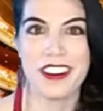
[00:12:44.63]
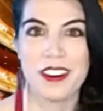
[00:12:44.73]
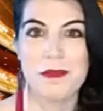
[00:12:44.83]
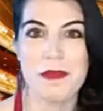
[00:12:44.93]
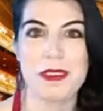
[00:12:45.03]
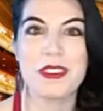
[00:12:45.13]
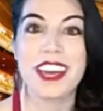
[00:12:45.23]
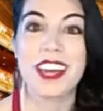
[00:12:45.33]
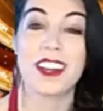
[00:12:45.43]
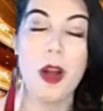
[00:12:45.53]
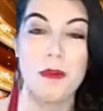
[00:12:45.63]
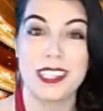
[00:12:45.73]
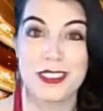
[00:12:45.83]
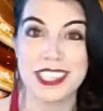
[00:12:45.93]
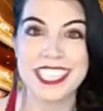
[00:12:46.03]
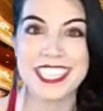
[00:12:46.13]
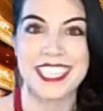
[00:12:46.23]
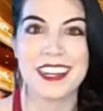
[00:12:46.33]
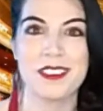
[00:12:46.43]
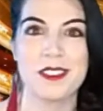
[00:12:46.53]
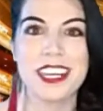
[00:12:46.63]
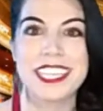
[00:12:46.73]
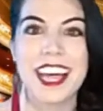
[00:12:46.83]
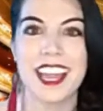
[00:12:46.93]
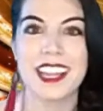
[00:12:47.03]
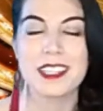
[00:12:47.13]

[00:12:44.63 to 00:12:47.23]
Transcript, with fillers: Maybe you can comment on it and you can tell us